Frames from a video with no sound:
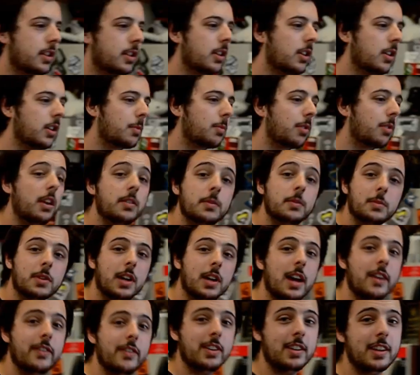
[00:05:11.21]
So a problem
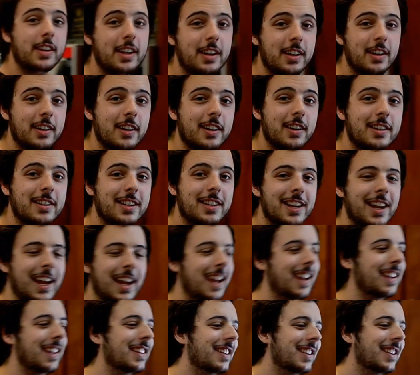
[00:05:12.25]
we're having here
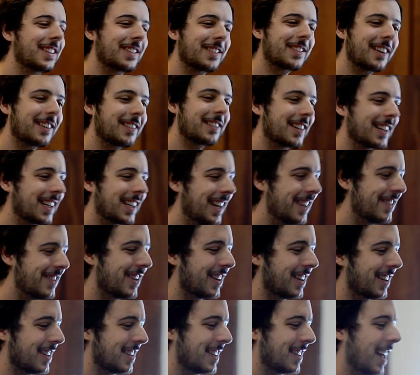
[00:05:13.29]
today in the Destructoid
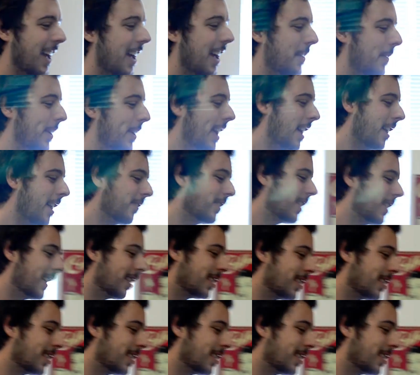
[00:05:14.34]
kitchen is that we have